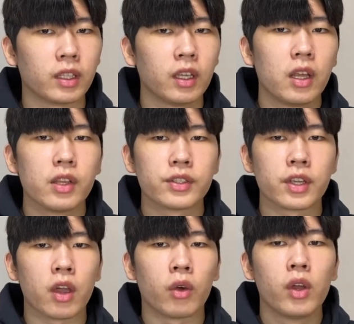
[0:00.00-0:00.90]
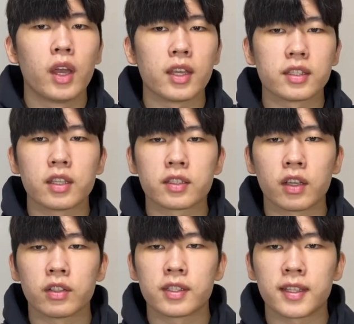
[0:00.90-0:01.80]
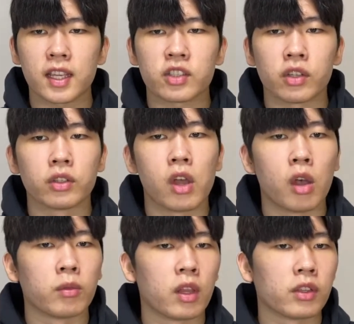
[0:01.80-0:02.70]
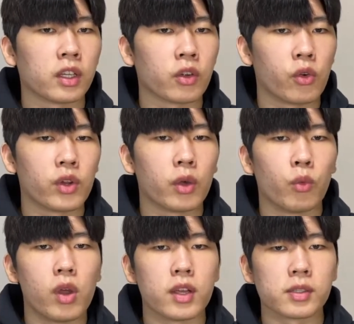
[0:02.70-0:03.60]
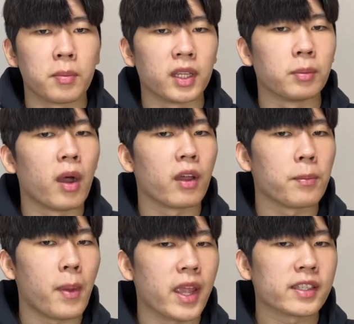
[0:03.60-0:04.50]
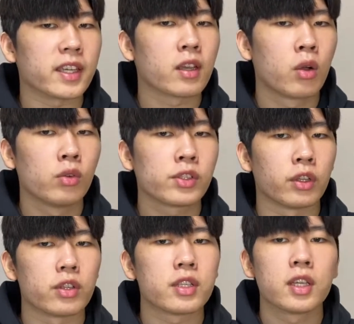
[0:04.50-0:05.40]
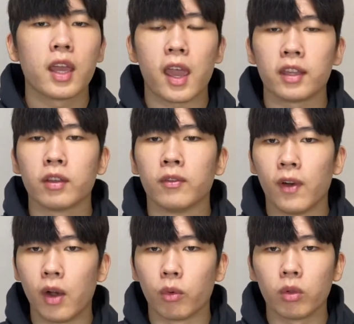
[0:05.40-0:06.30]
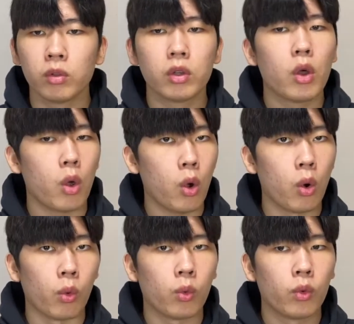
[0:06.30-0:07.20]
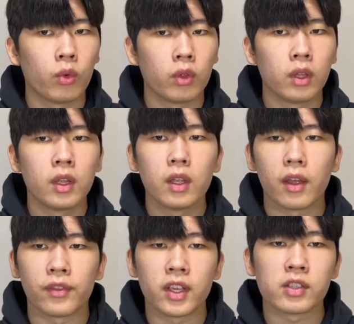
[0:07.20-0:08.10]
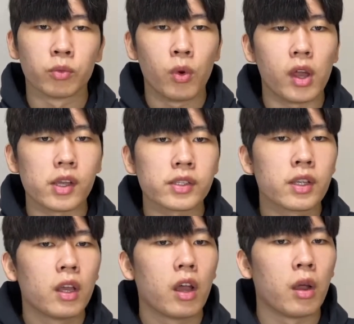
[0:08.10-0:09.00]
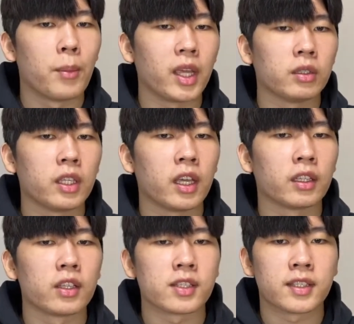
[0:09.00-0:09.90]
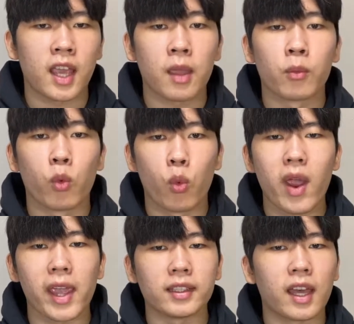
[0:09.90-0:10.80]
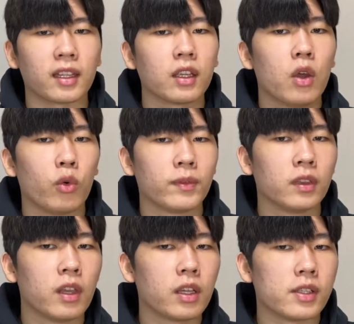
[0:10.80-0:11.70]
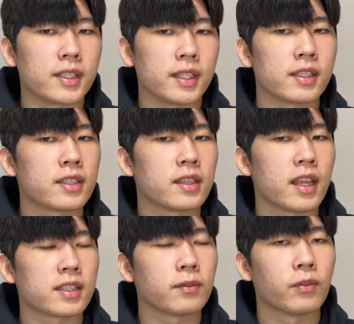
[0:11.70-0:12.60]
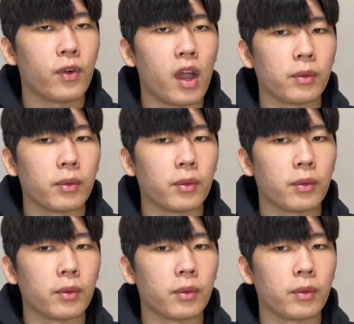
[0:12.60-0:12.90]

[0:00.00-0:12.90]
So, as the third section of learning Korean words made by basic consonants and the vowel O. These words are made in the same way that we've learned since lesson 5.